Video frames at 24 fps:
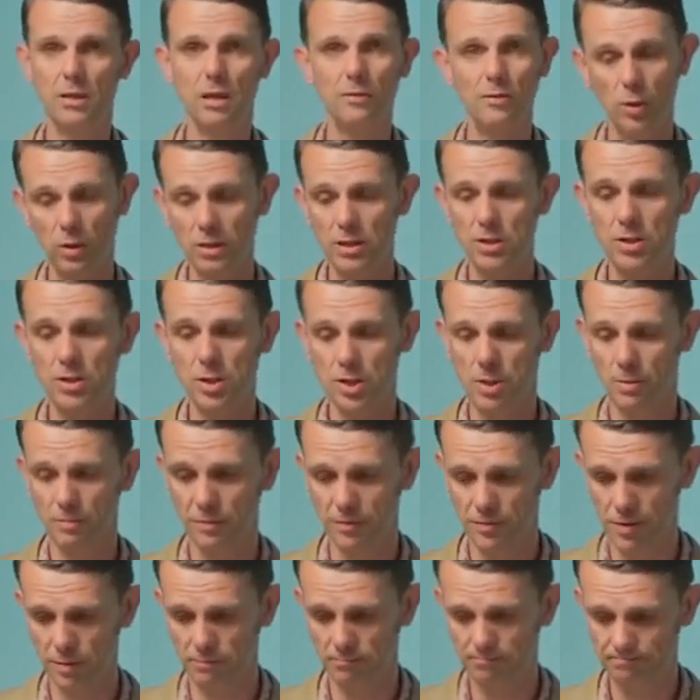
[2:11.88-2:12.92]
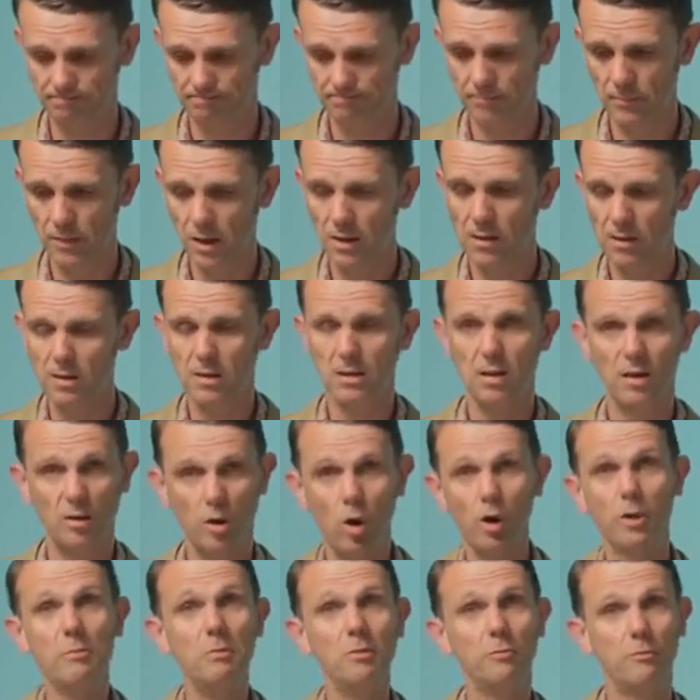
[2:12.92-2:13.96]
give you at least some of them.
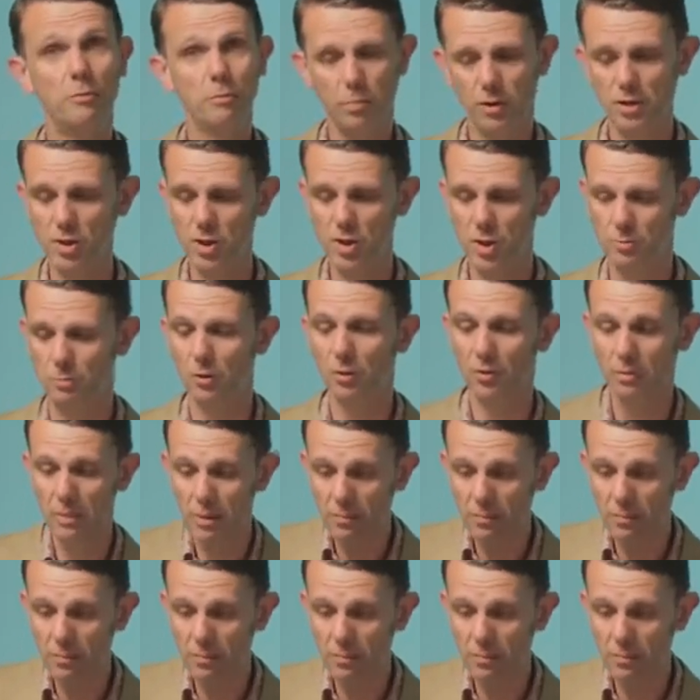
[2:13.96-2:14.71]
An argument from principle.